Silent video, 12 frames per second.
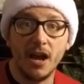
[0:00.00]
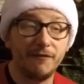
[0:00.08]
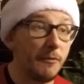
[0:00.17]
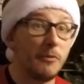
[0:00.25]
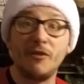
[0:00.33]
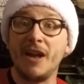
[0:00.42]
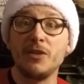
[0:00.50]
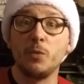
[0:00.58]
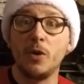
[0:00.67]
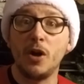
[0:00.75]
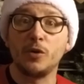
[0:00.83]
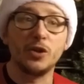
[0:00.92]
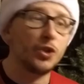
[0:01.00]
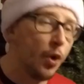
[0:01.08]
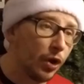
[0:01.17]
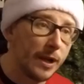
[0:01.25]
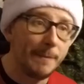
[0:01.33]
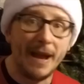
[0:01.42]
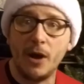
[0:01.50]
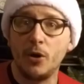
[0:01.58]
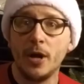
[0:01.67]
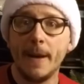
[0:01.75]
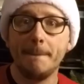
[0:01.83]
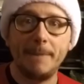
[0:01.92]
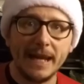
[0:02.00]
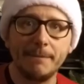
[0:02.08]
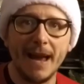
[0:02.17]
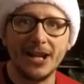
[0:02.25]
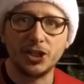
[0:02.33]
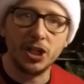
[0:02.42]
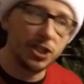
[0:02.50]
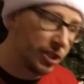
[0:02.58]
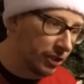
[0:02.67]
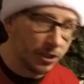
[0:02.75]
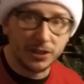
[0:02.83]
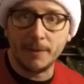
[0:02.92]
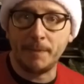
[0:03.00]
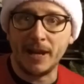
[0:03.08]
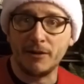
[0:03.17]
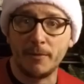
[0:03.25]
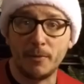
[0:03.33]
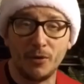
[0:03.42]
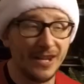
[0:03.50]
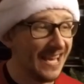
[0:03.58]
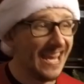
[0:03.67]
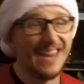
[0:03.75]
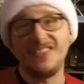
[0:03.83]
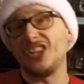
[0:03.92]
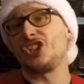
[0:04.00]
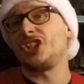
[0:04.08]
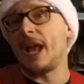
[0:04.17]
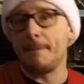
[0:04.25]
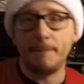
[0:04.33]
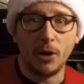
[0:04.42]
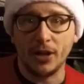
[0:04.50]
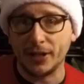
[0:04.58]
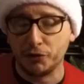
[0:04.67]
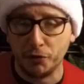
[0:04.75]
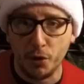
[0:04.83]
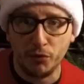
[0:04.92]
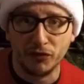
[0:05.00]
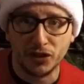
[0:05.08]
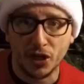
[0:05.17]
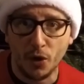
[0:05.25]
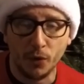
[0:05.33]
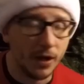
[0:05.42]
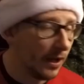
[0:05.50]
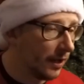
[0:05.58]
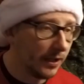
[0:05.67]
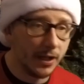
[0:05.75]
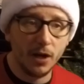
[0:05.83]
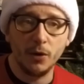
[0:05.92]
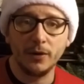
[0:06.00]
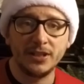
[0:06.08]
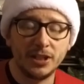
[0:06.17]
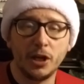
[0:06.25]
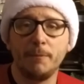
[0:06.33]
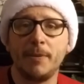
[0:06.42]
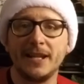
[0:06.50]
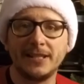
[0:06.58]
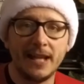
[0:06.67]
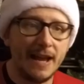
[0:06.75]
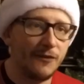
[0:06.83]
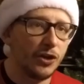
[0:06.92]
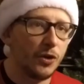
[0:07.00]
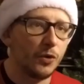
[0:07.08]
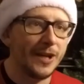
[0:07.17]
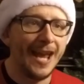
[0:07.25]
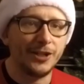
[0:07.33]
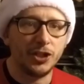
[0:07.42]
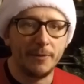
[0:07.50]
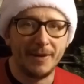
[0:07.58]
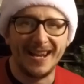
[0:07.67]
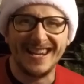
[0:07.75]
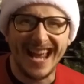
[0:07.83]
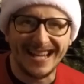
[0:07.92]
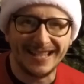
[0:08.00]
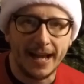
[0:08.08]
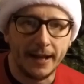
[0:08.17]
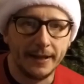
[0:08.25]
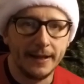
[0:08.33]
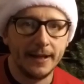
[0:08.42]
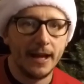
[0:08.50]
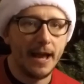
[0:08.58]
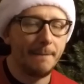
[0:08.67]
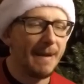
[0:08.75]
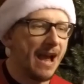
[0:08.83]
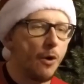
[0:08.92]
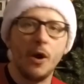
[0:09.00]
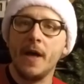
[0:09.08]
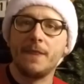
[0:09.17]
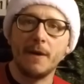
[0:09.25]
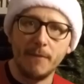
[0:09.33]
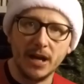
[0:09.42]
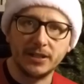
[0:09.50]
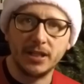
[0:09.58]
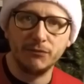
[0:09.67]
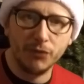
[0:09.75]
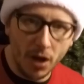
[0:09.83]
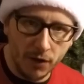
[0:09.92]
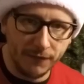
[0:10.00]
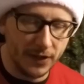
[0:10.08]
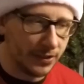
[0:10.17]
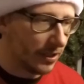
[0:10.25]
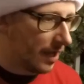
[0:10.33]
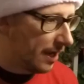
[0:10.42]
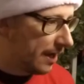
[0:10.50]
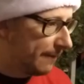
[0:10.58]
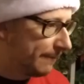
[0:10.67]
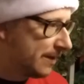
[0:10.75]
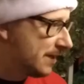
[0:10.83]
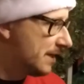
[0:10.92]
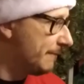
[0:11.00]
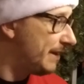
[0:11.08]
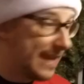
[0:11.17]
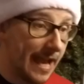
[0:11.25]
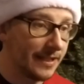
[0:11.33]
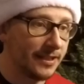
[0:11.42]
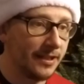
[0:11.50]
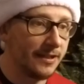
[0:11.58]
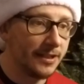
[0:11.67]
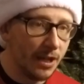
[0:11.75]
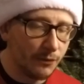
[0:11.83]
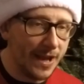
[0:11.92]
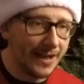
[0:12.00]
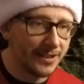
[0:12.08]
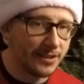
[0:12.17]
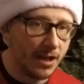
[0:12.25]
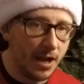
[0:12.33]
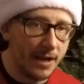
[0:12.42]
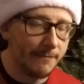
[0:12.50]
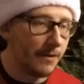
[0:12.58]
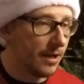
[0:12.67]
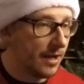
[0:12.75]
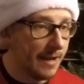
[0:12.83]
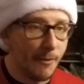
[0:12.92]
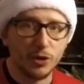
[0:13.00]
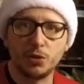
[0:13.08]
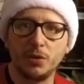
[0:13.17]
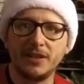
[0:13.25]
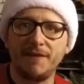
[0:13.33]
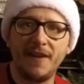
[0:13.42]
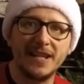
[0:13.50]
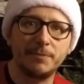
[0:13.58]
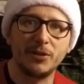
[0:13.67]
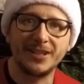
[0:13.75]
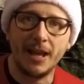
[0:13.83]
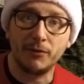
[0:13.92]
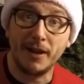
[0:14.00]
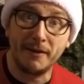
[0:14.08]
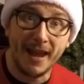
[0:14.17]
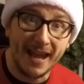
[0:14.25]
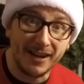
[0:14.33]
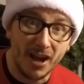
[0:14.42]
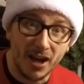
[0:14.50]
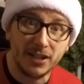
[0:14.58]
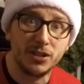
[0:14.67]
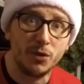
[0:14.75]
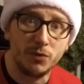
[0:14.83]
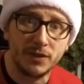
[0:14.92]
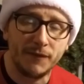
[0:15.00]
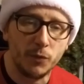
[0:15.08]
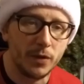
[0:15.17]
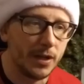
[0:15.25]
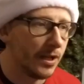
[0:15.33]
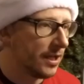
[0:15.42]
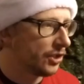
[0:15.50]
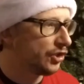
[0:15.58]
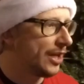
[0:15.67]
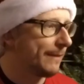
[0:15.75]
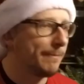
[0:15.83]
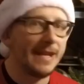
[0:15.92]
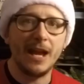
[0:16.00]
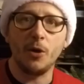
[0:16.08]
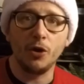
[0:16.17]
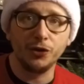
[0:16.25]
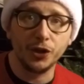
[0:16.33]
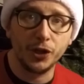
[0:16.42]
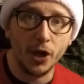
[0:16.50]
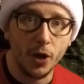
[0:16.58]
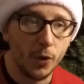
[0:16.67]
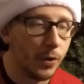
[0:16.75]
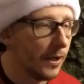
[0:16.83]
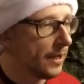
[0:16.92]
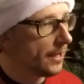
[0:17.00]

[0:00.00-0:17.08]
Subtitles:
from around the world and talk about big matches such as the Peterborough one, even the shambolic Crew result. You know, it's a good place to have a good old catch up and a natter. about the mighty Rovers. But yes, until next time, I am on Twitter, Facebook, SoundCloud and iTunes if you want to check me out on the go.